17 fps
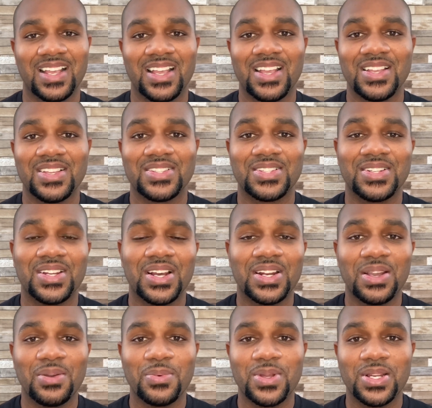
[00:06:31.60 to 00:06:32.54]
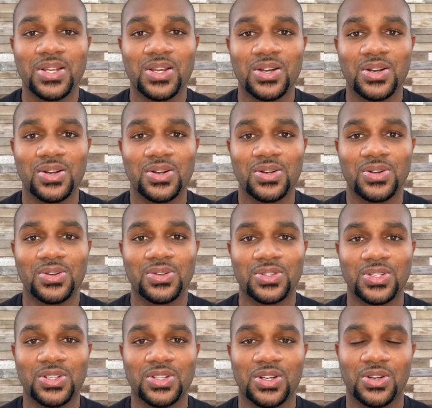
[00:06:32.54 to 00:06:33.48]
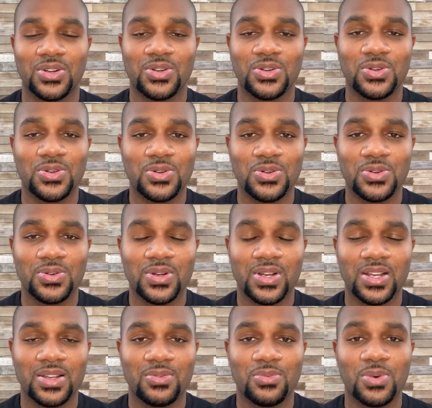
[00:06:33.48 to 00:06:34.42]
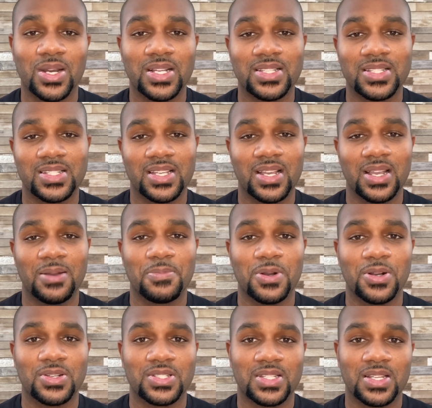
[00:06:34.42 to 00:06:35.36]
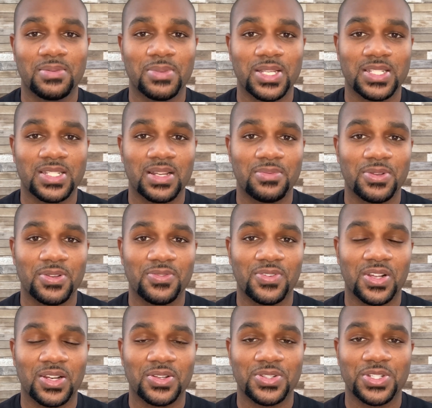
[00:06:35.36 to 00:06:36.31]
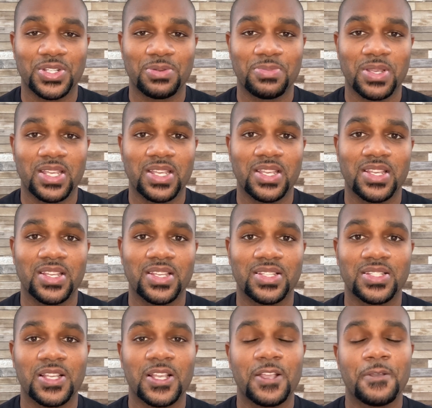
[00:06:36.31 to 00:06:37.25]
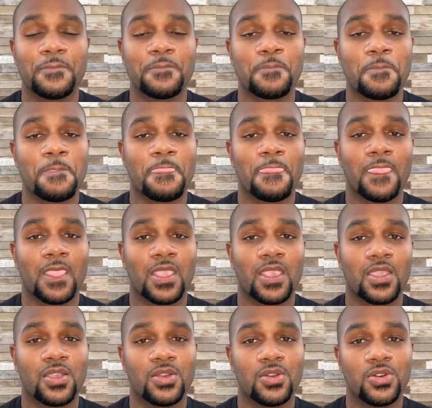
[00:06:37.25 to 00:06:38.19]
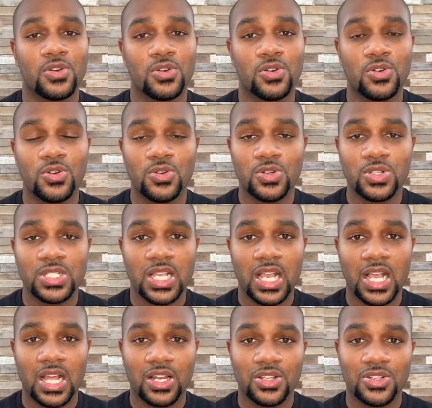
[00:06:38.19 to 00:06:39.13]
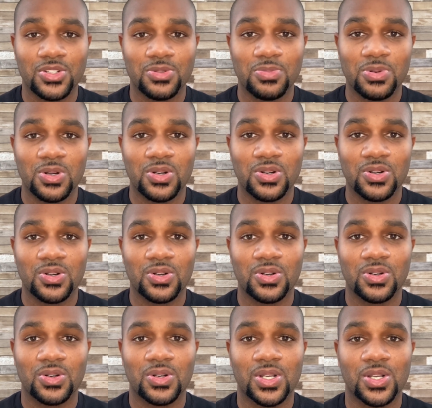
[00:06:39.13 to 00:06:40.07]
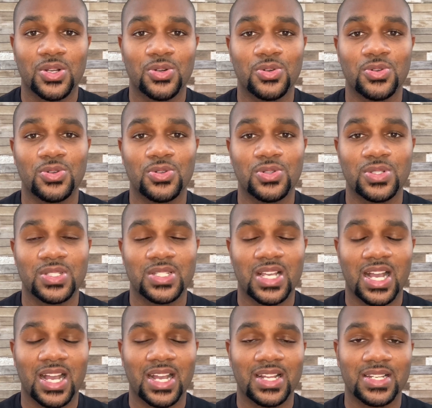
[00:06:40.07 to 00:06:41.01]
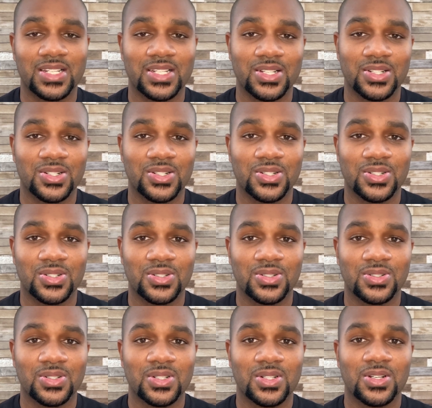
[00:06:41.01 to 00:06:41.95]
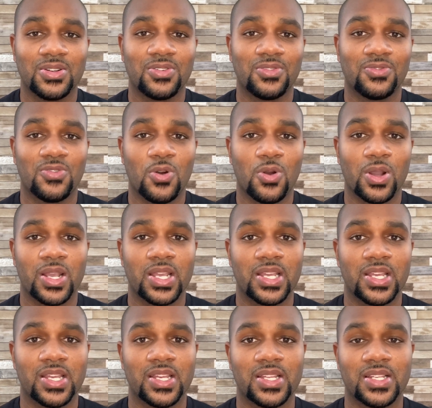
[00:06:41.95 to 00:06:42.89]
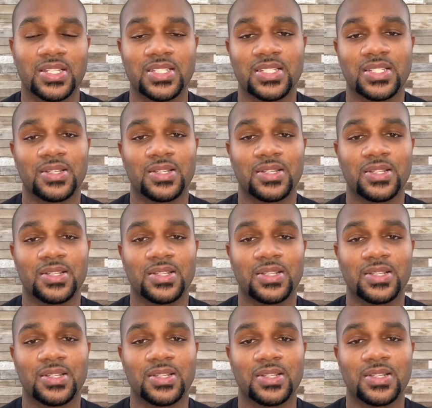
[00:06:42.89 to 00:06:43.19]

So now that we know, what a post MSW fellowship is, who's eligible, who's ideal for it,